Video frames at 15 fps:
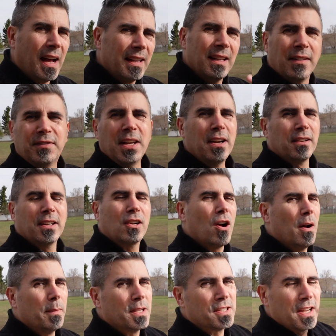I'd love to hear in the
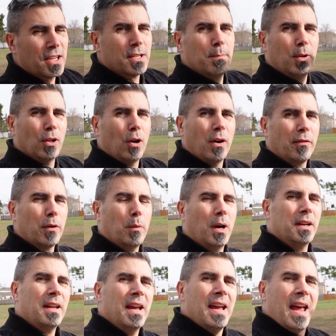comments section below, everyone.
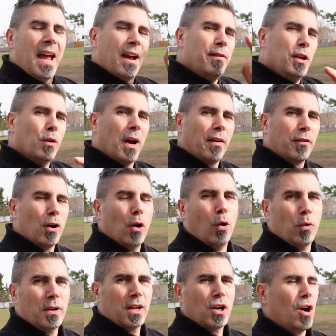Have you ever
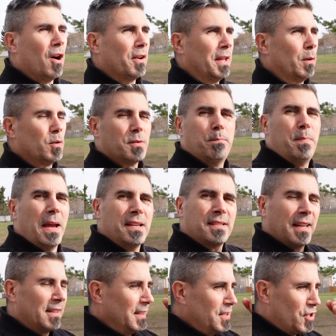owned a car that was
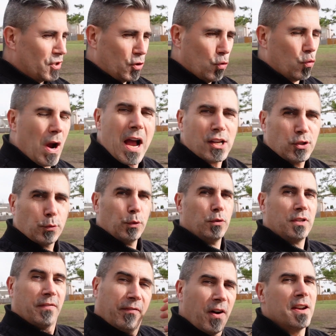basically just
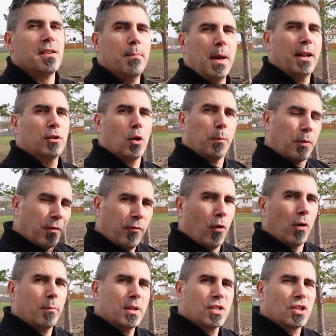grassroots, fundamental
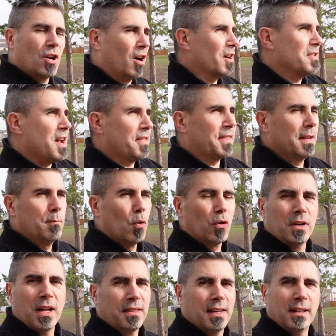performance car, nothing more,
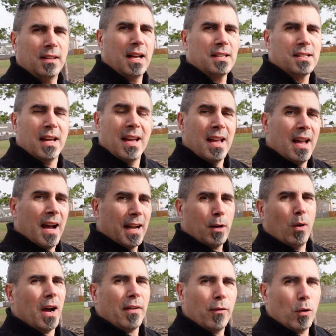nothing less? I
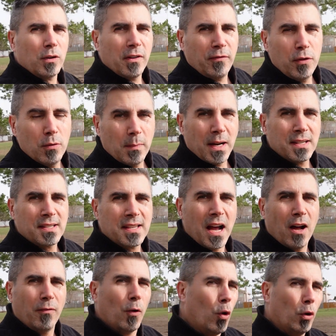know I've owned a few
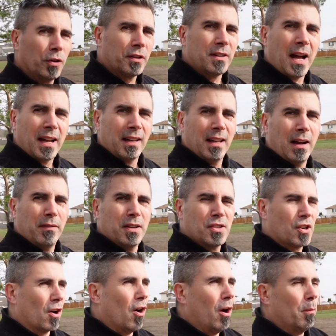myself. Older 911s
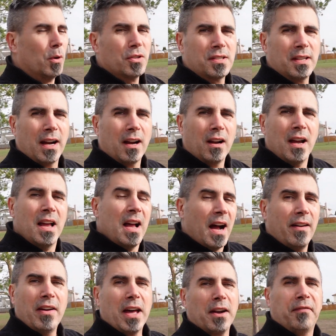are almost there.
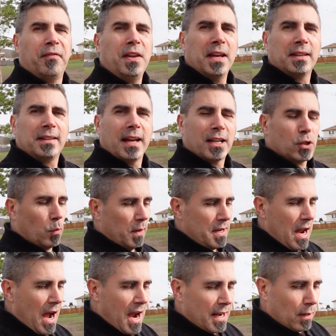I've had a Fiat
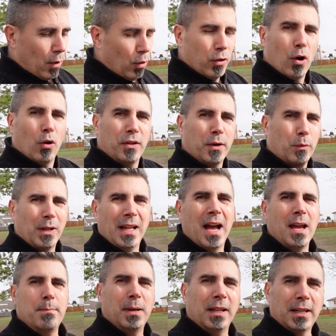X19, although the
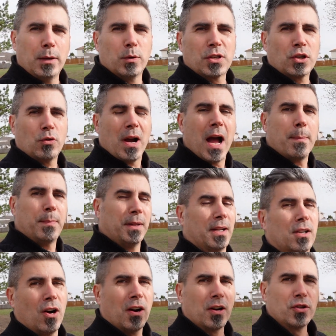reliability was crap and the
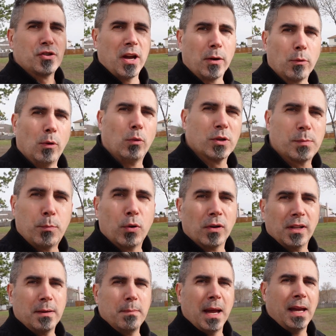car in general was
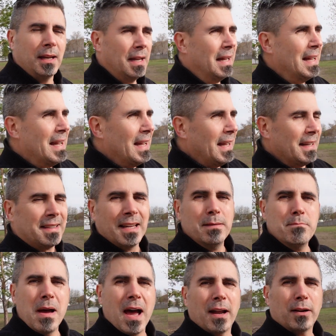poorly made. It
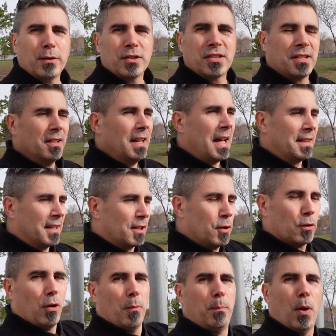didn't matter. It still had the
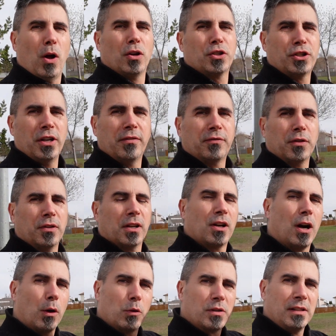good old ball shifter. The
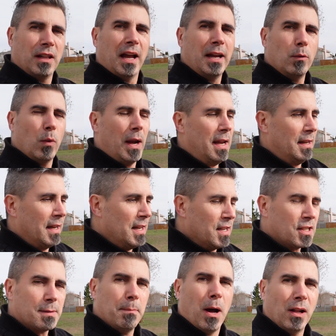car was lightweight,
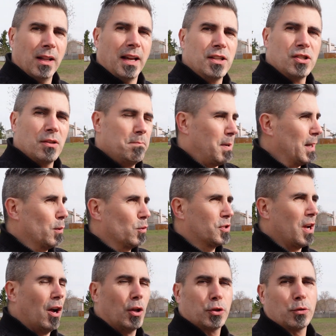small engine, but it was
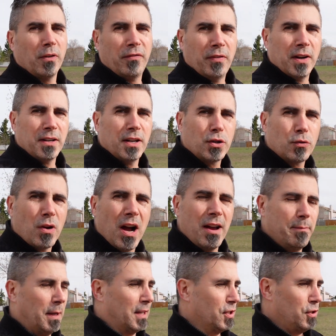ultra fun to
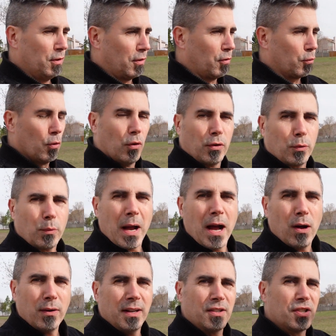drive because you could throw it
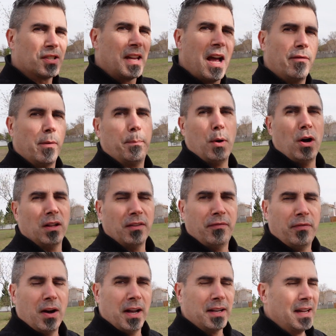around and just have a ball of
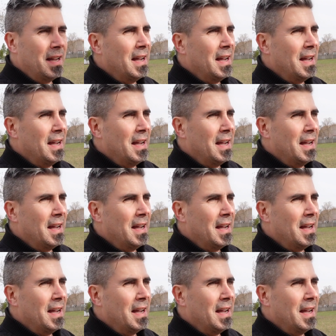fun.